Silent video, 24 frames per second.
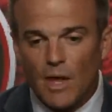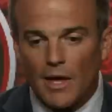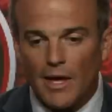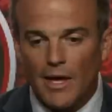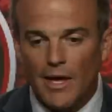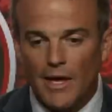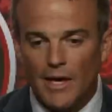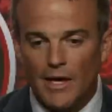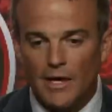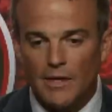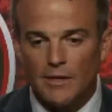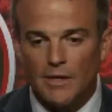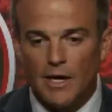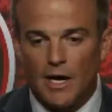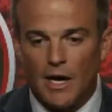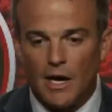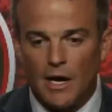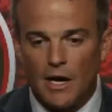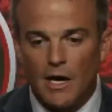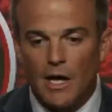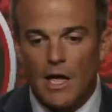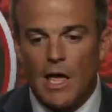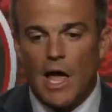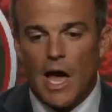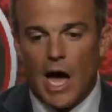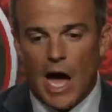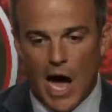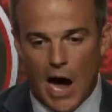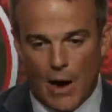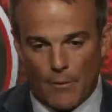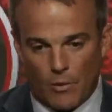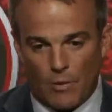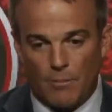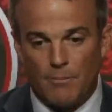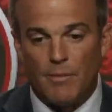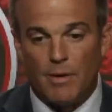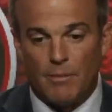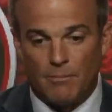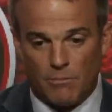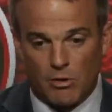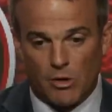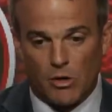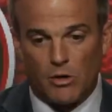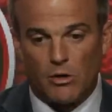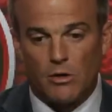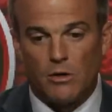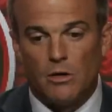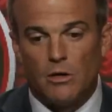And uh, I
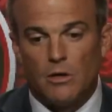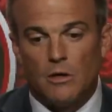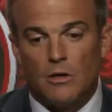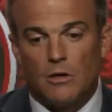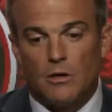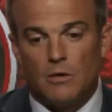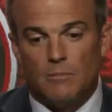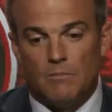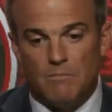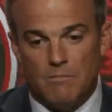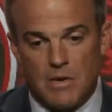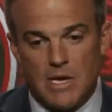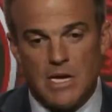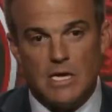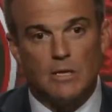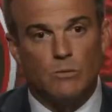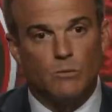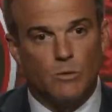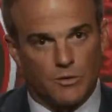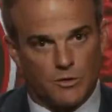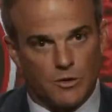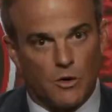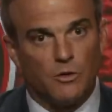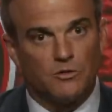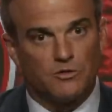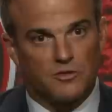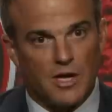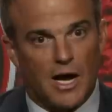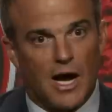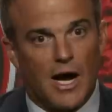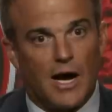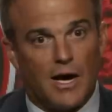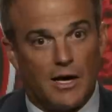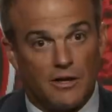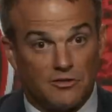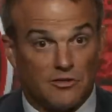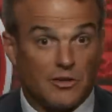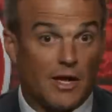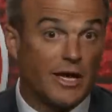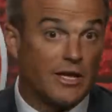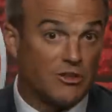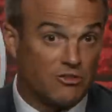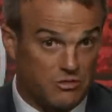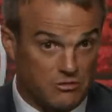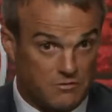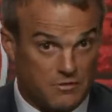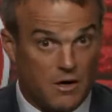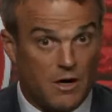remember meeting with those guys like
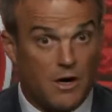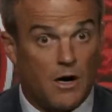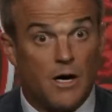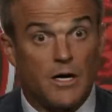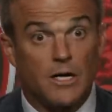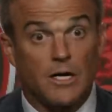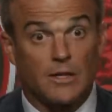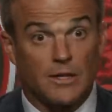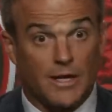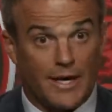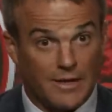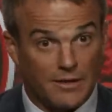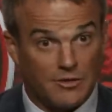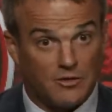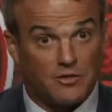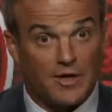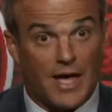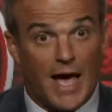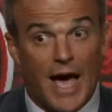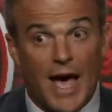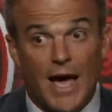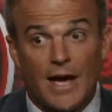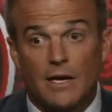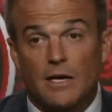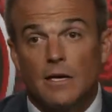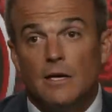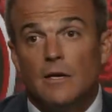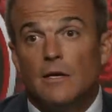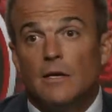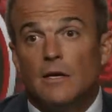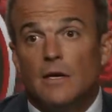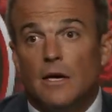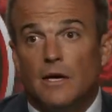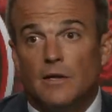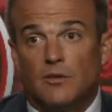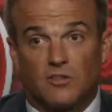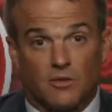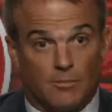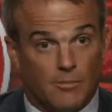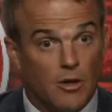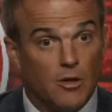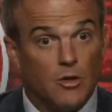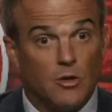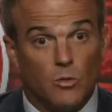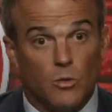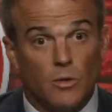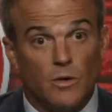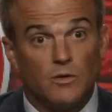Jovaughn and like Zacch and some
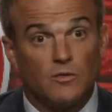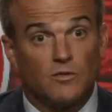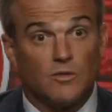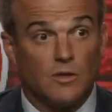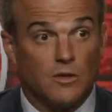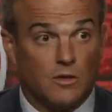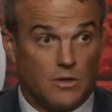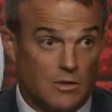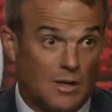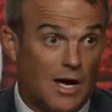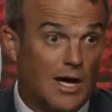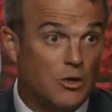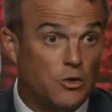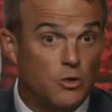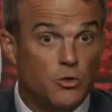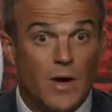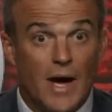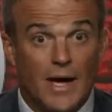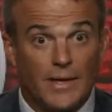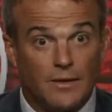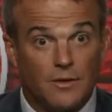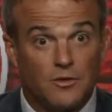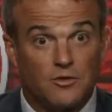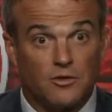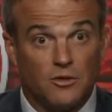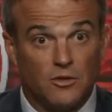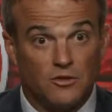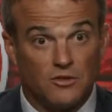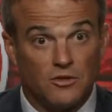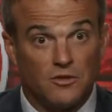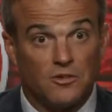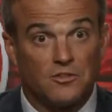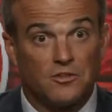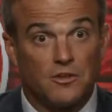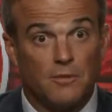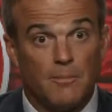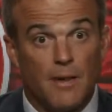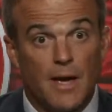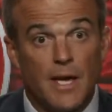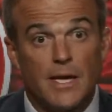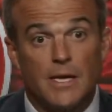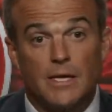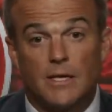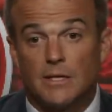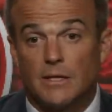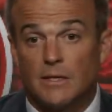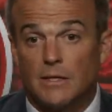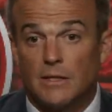other ones that I knew had decisions to
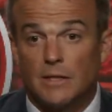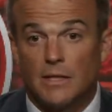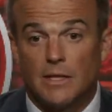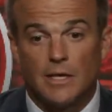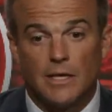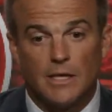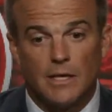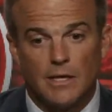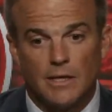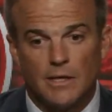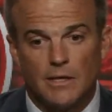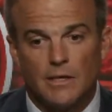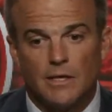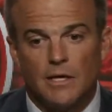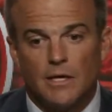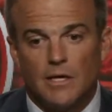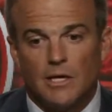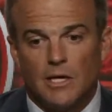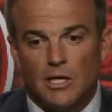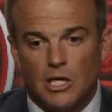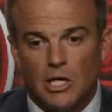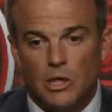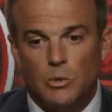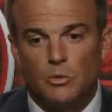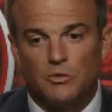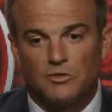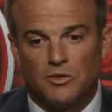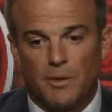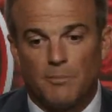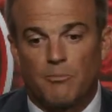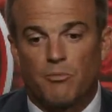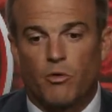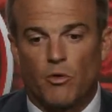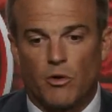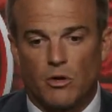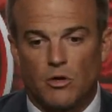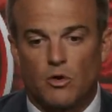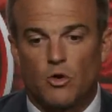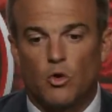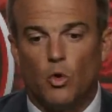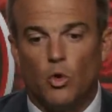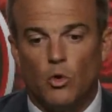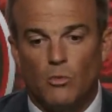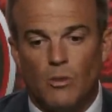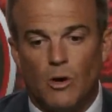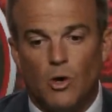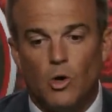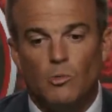make. And, and it was a pretty
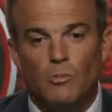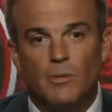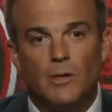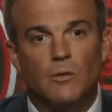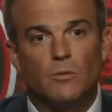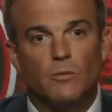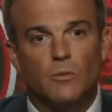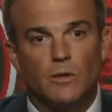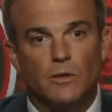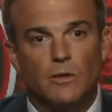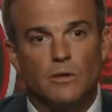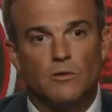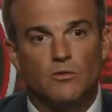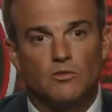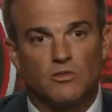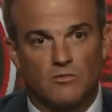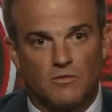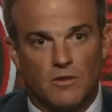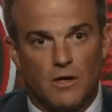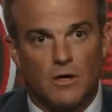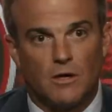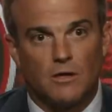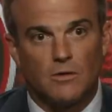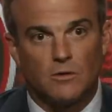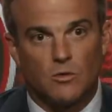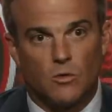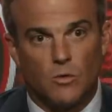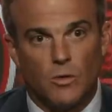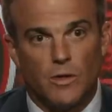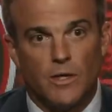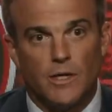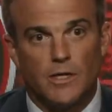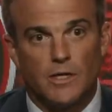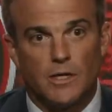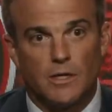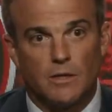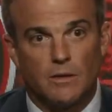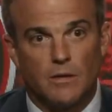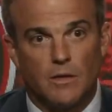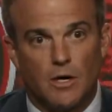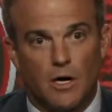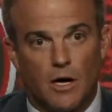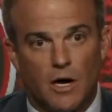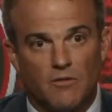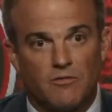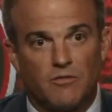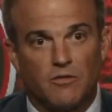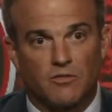cool moment when Jovaughn Gwyn and the
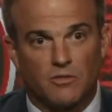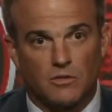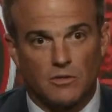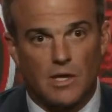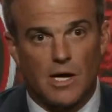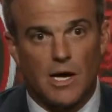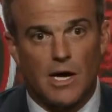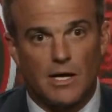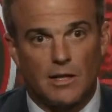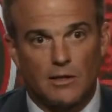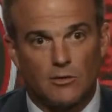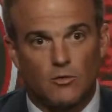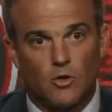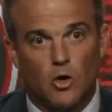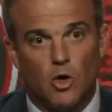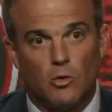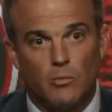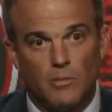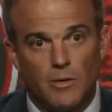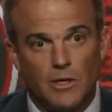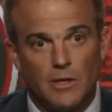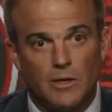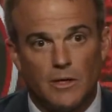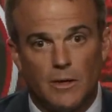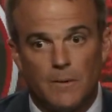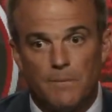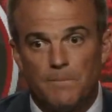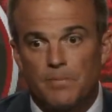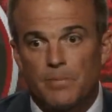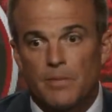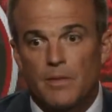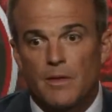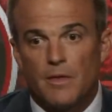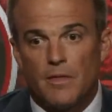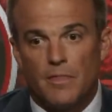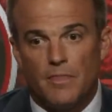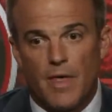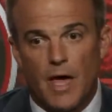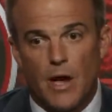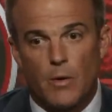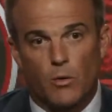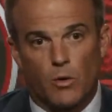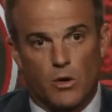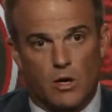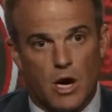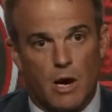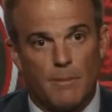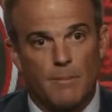offensive line told me that they
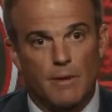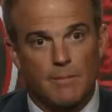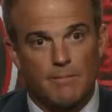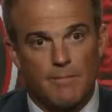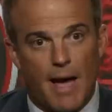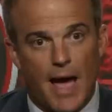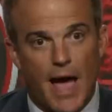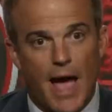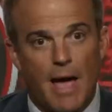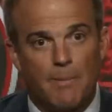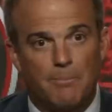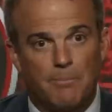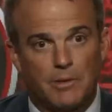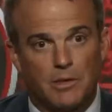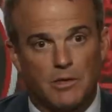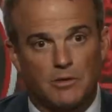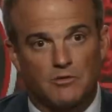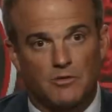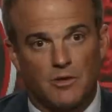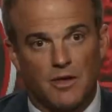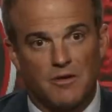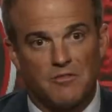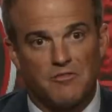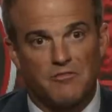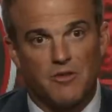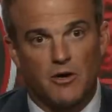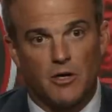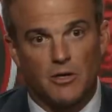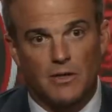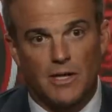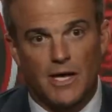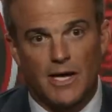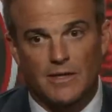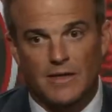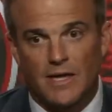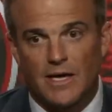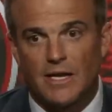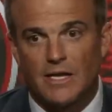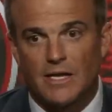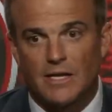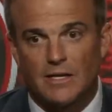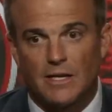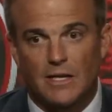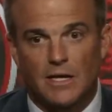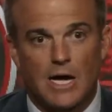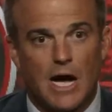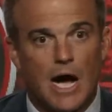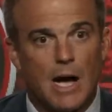were coming back because they felt like they
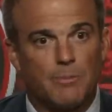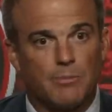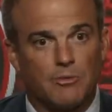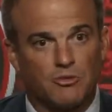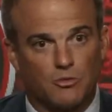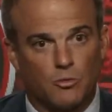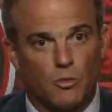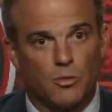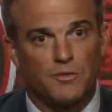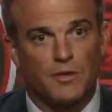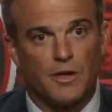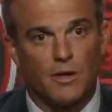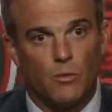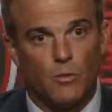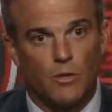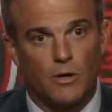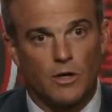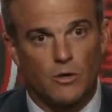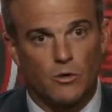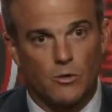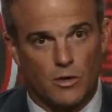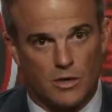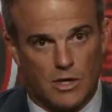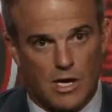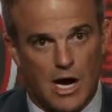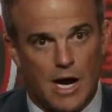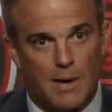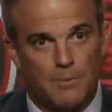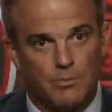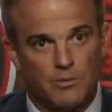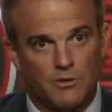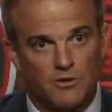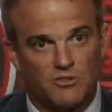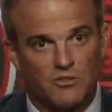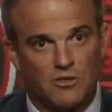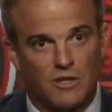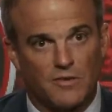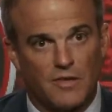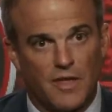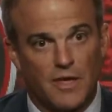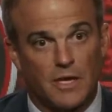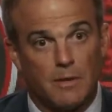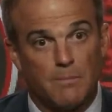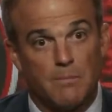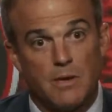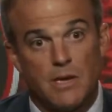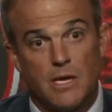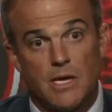didn't accomplish what they wanted to accomplish and that they
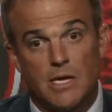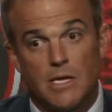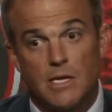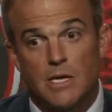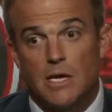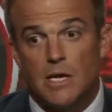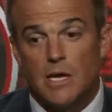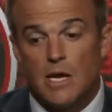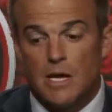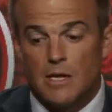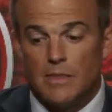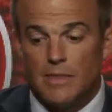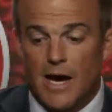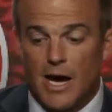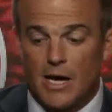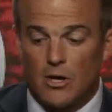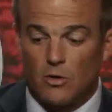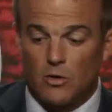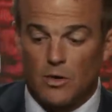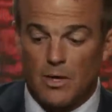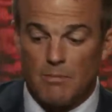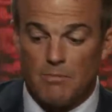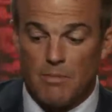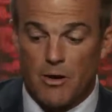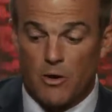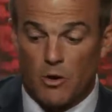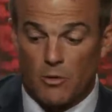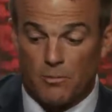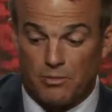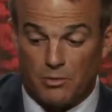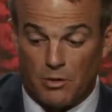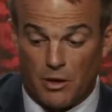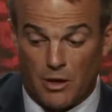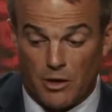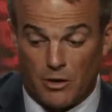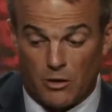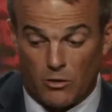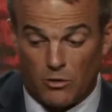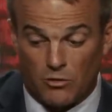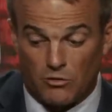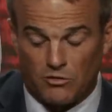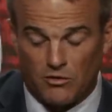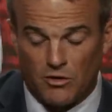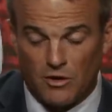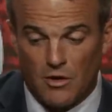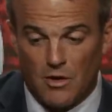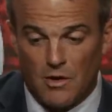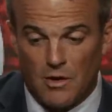could be not only better
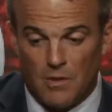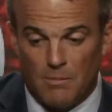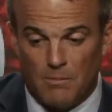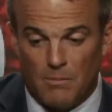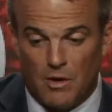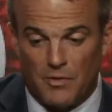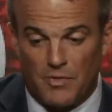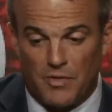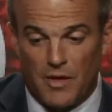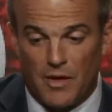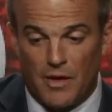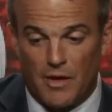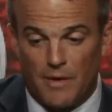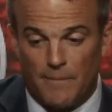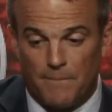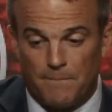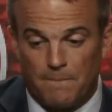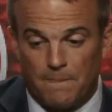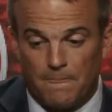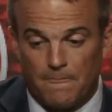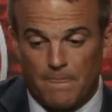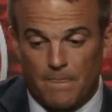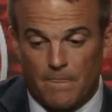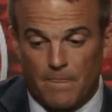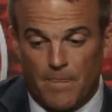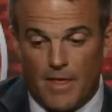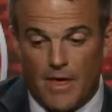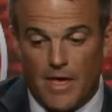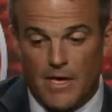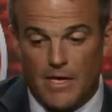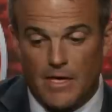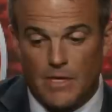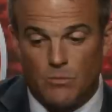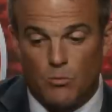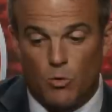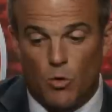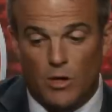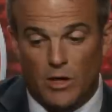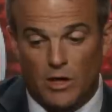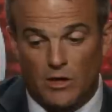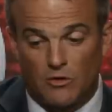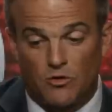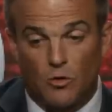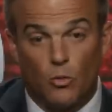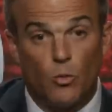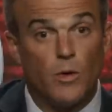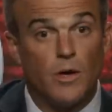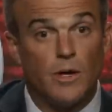players, but that they wanted
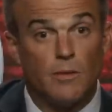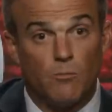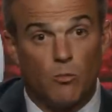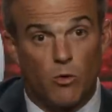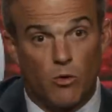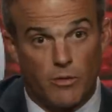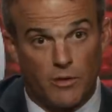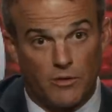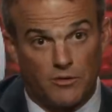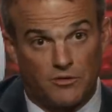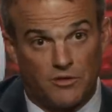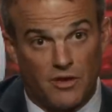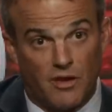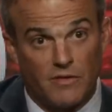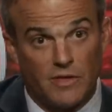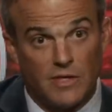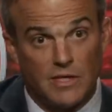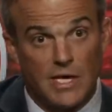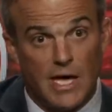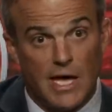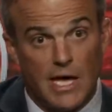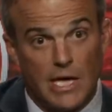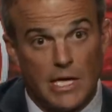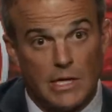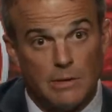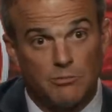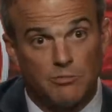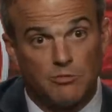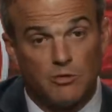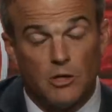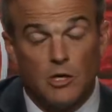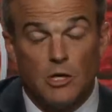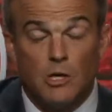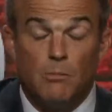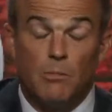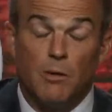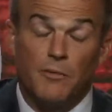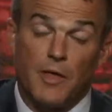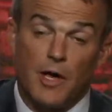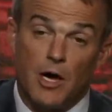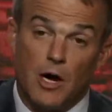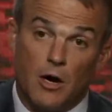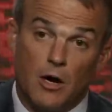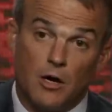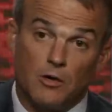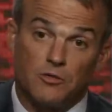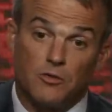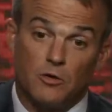to win more than seven games. But they
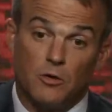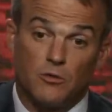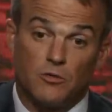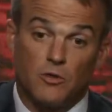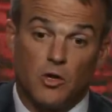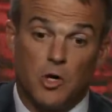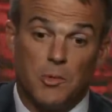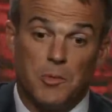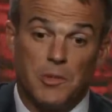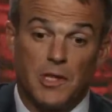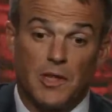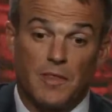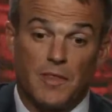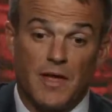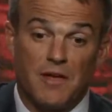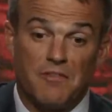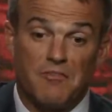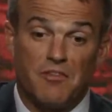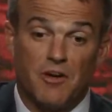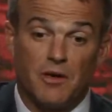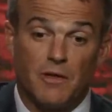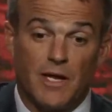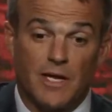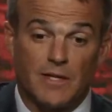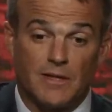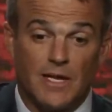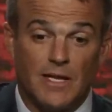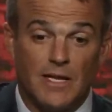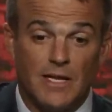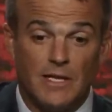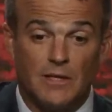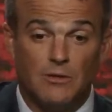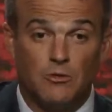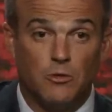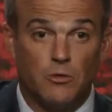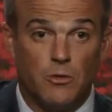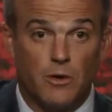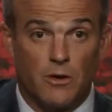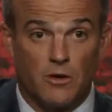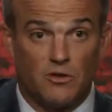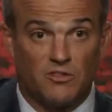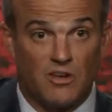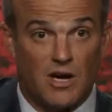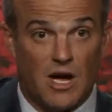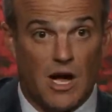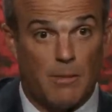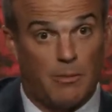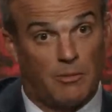also told me that they felt like they didn't do their
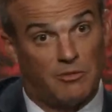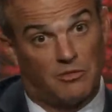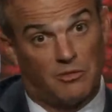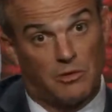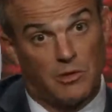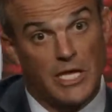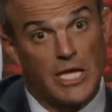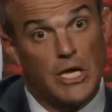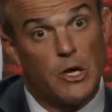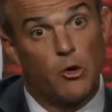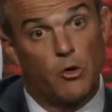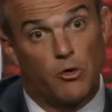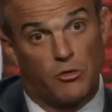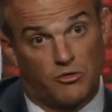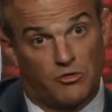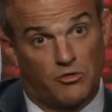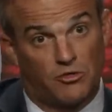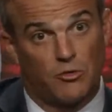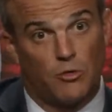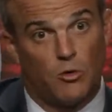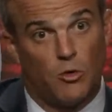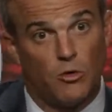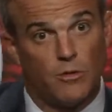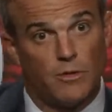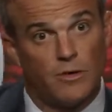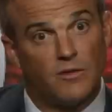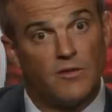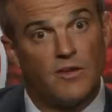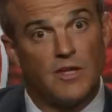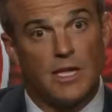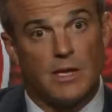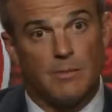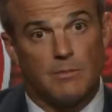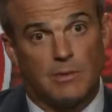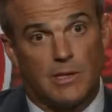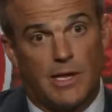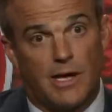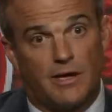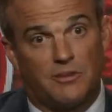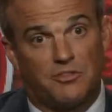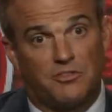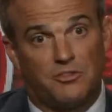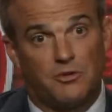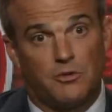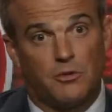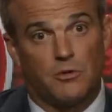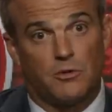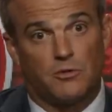job as leaders on the team
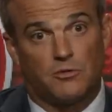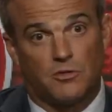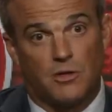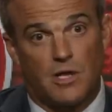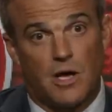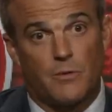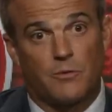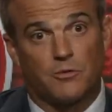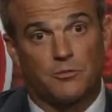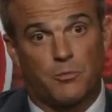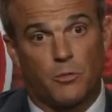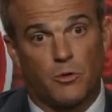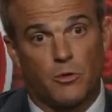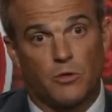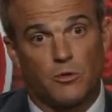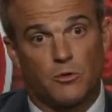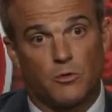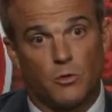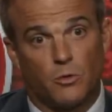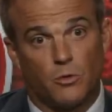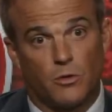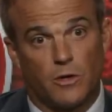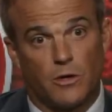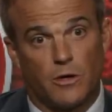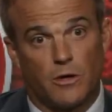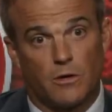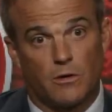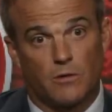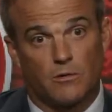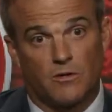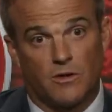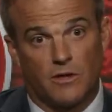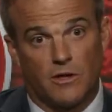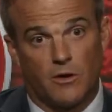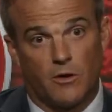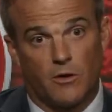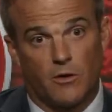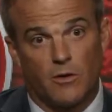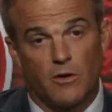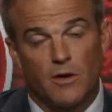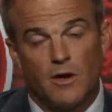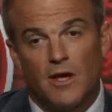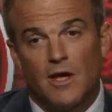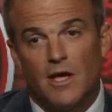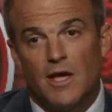last year. So that was pretty cool to hear. To hear.